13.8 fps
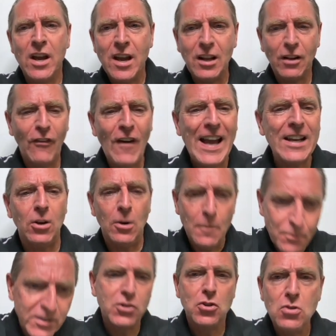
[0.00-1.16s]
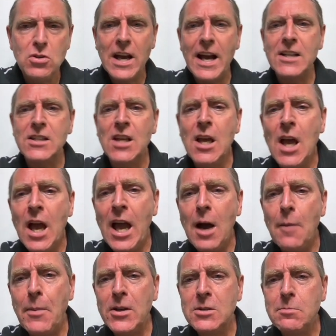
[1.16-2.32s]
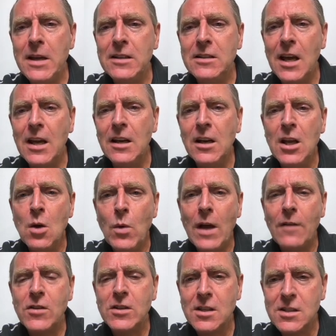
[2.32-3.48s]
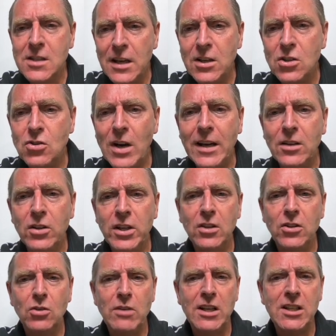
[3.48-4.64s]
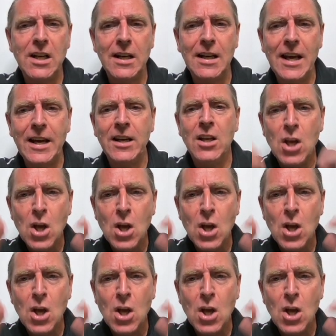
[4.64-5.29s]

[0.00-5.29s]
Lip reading: It's vital that you guys help us maintain. We have this descending triangle here in the red dotted line.